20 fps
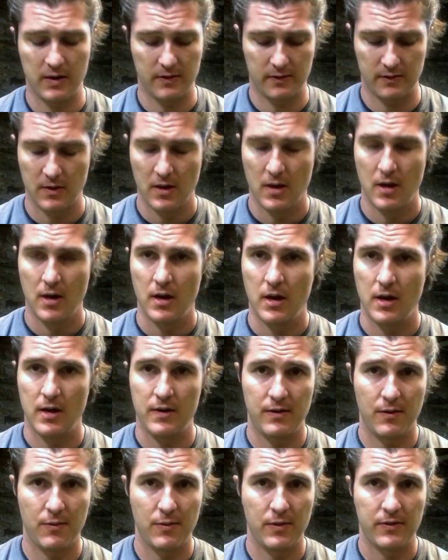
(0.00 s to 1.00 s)
Is
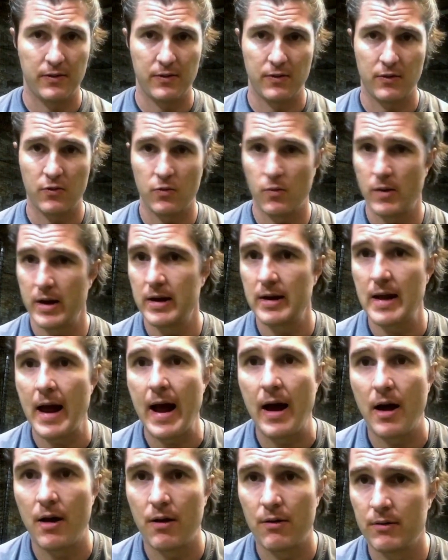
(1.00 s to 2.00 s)
it was swing
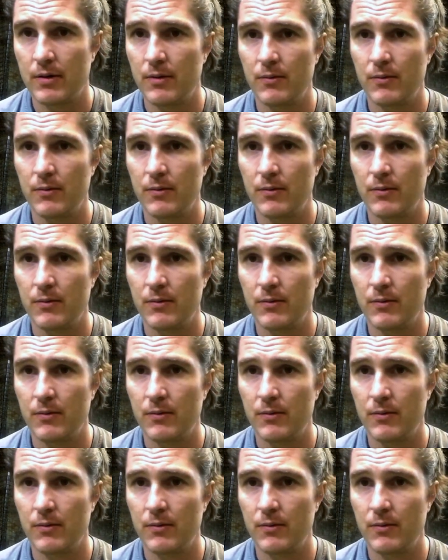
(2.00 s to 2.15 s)
down,